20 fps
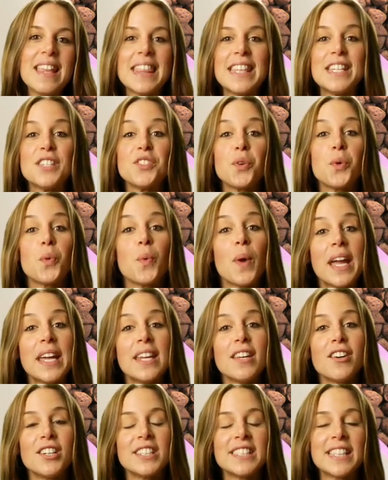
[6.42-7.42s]
This
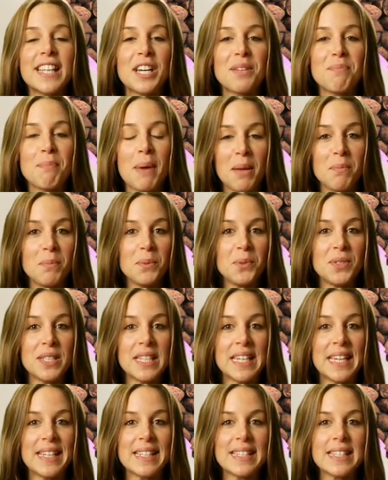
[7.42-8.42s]
great online pet
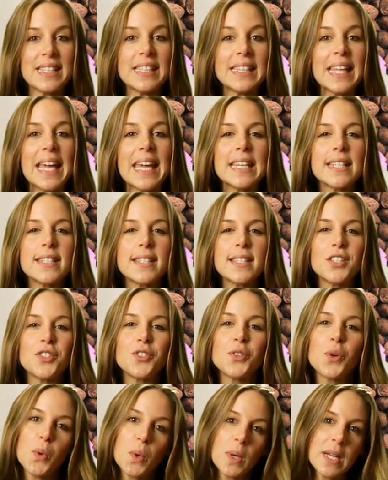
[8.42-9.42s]
boutique is the latest in
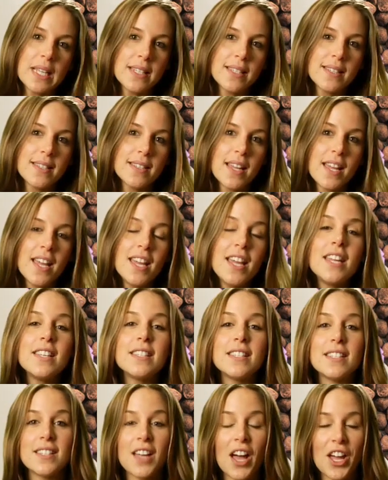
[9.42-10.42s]
toys,
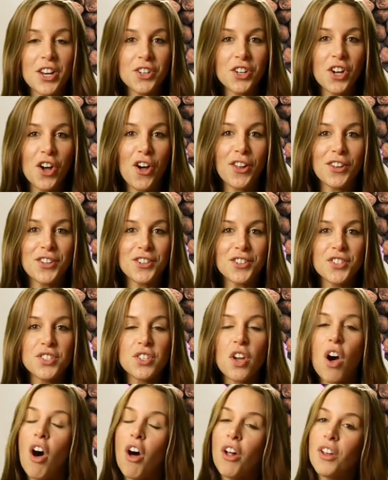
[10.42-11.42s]
designer collars,
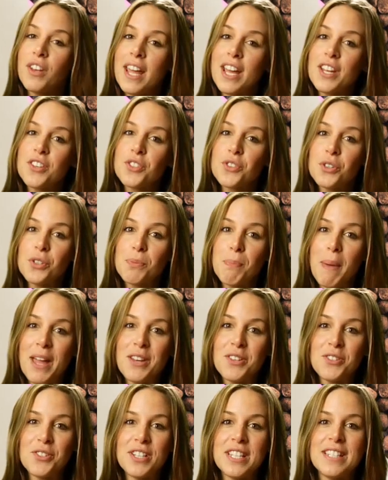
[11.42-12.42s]
all natural
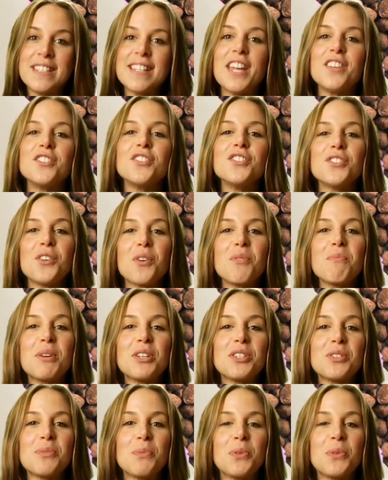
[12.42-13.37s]
pet treats, and so much